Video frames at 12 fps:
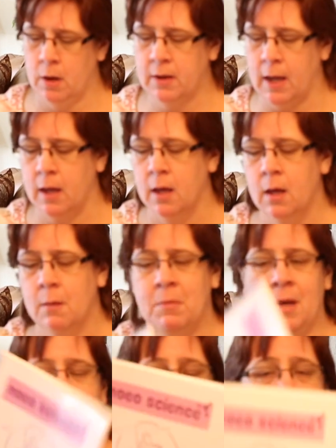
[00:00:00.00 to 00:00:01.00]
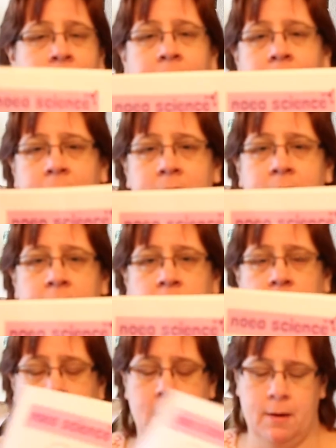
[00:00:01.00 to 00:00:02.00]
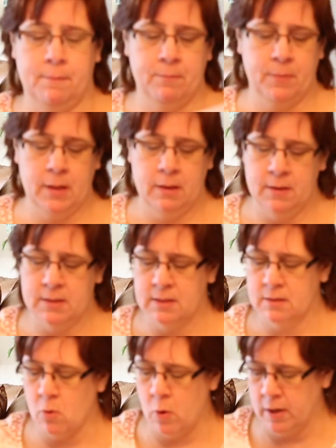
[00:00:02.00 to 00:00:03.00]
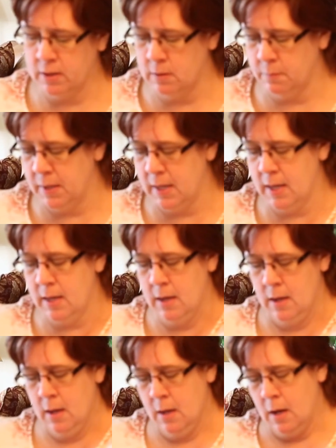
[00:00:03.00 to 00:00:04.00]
Okay, basically teacher guide. This is going to be